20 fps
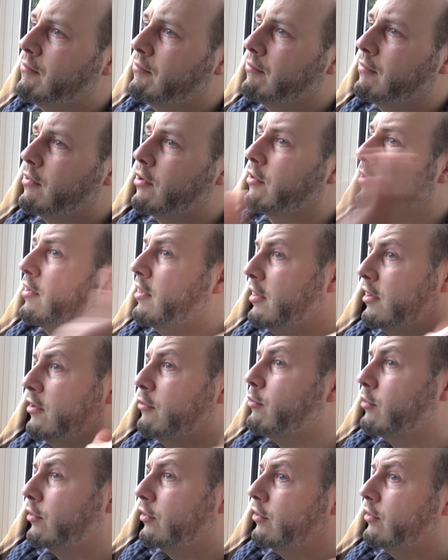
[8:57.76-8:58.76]
parking
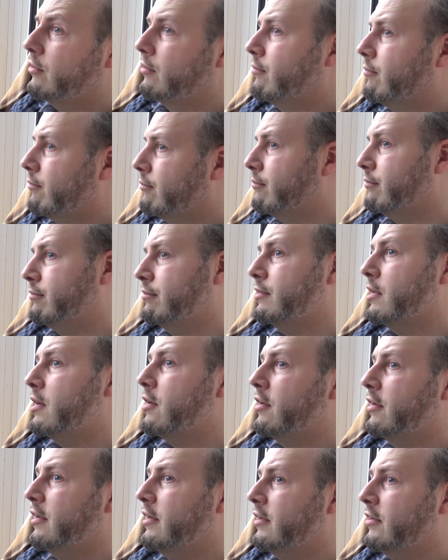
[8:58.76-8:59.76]
you want
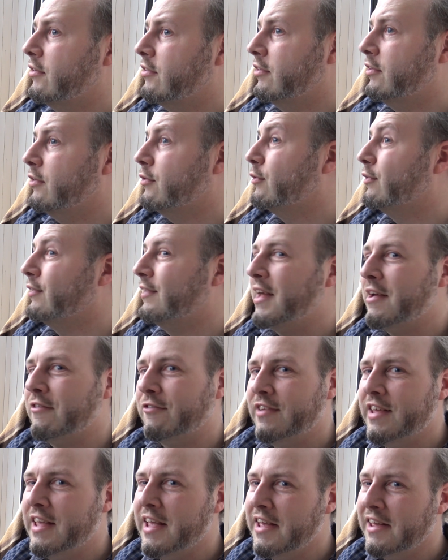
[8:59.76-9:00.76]
behind your
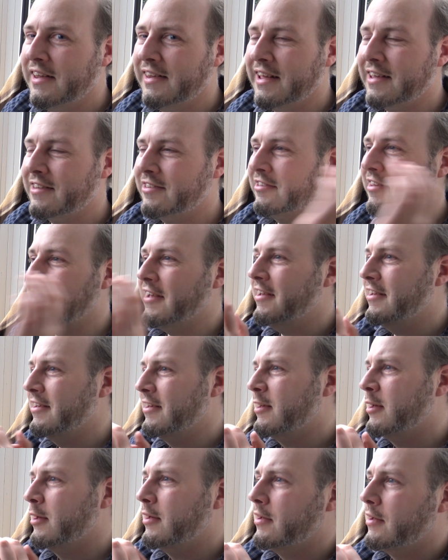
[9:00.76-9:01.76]
left ear, let's say,
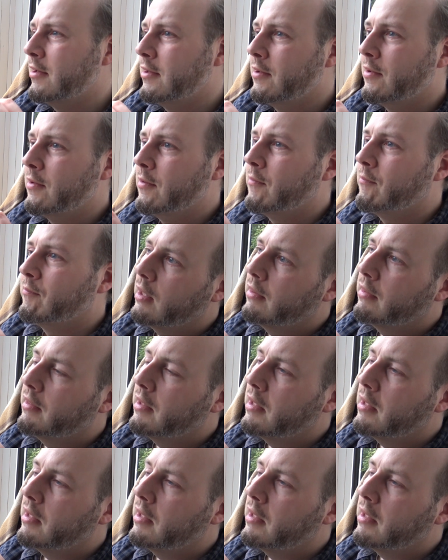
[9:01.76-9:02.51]
and